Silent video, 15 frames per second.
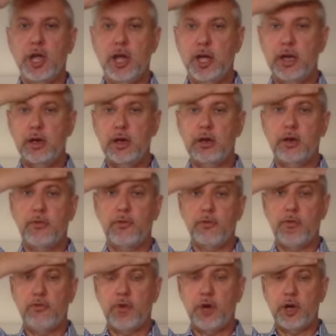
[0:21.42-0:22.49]
head, on your
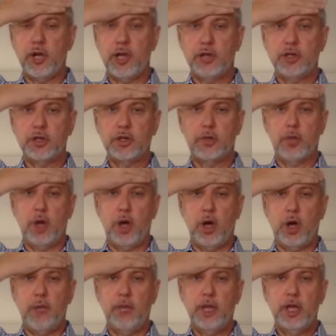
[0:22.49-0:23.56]
forehead, just your
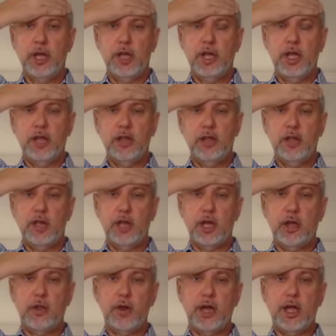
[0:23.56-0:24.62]
palm, and then the
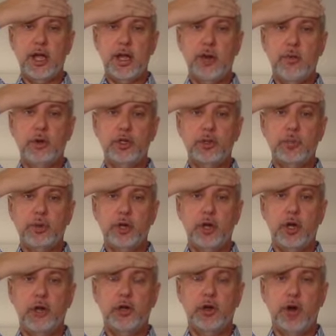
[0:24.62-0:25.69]
other hand, I want you to put it
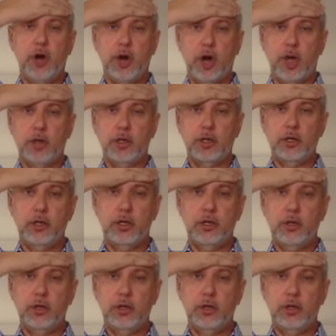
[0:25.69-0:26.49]
on your heart. You can